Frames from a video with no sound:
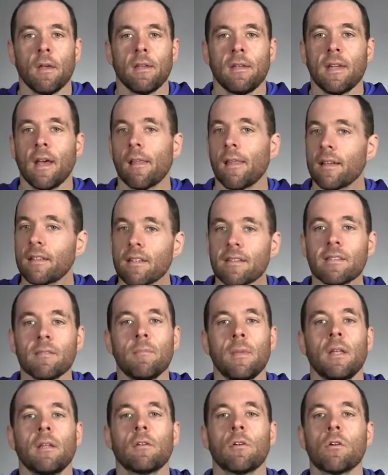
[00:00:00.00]
Now, that doesn't
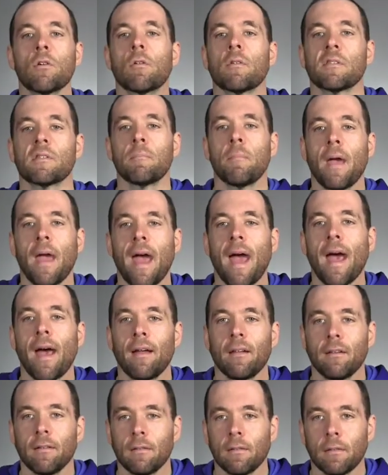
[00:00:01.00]
mean Google's
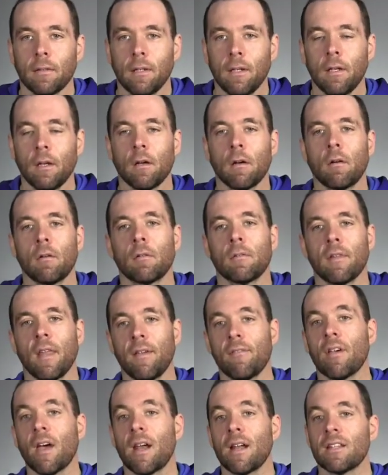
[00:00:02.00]
bad. You know,
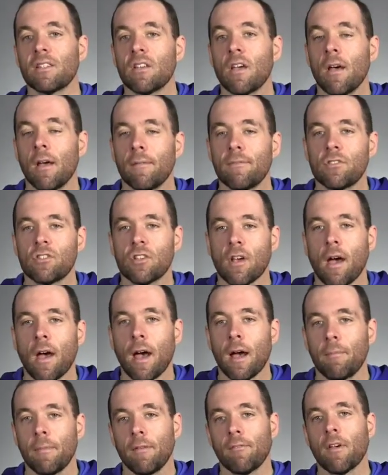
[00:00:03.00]
they've got a tough
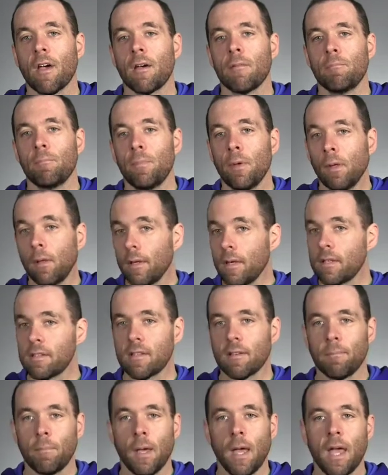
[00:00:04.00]
job. They've got billions
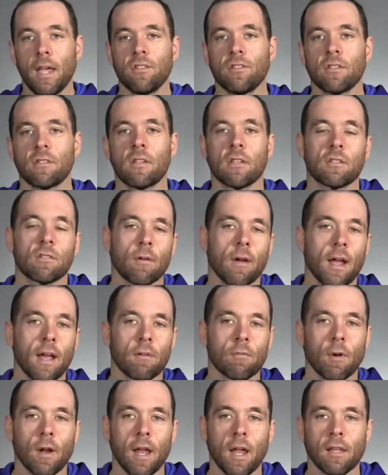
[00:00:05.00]
of pages to try
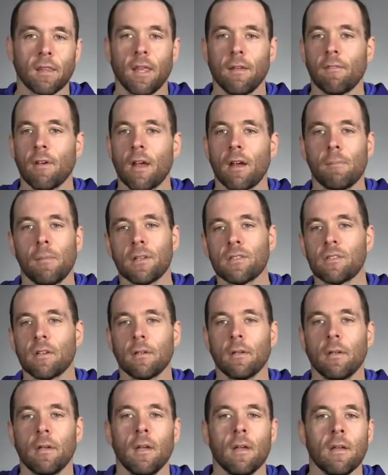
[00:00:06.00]
and rank. They've got a bunch
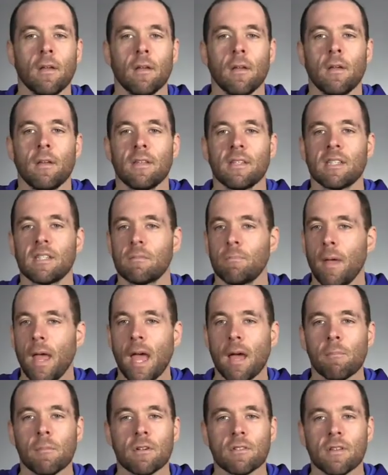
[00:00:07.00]
of
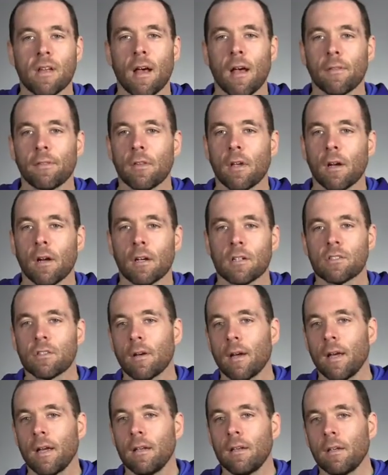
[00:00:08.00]
spammers out there
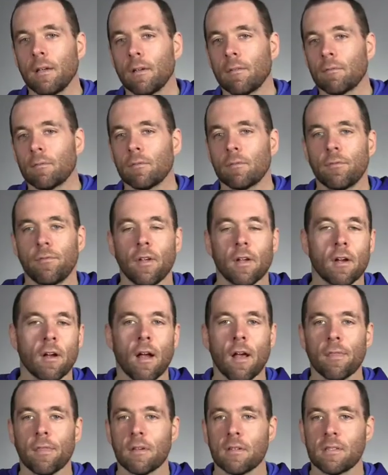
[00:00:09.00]
trying to figure
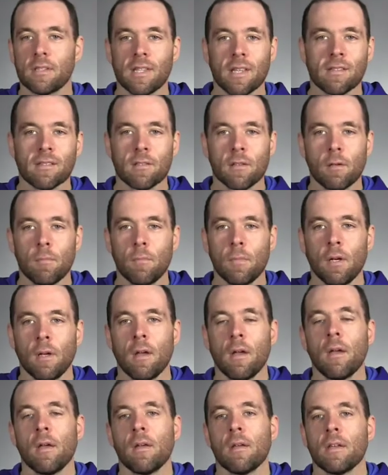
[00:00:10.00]
out their system.
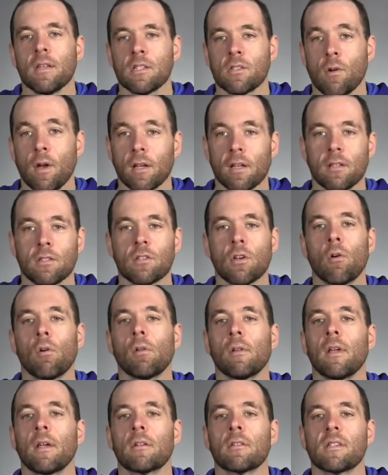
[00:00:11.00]
So I can
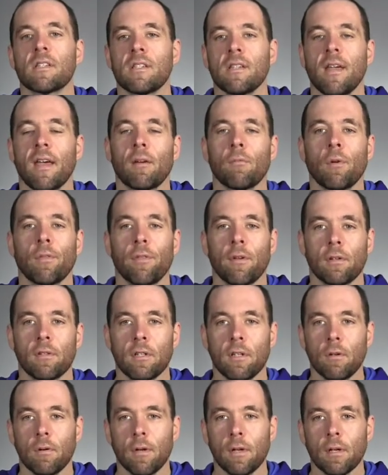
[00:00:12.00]
totally understand what they're
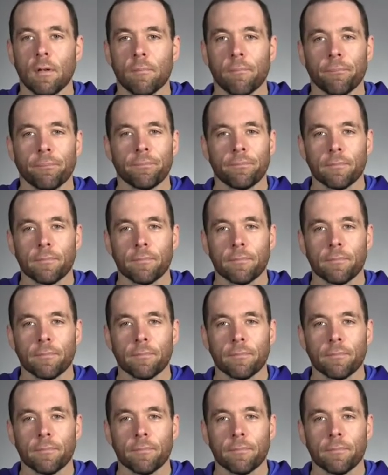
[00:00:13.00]
doing.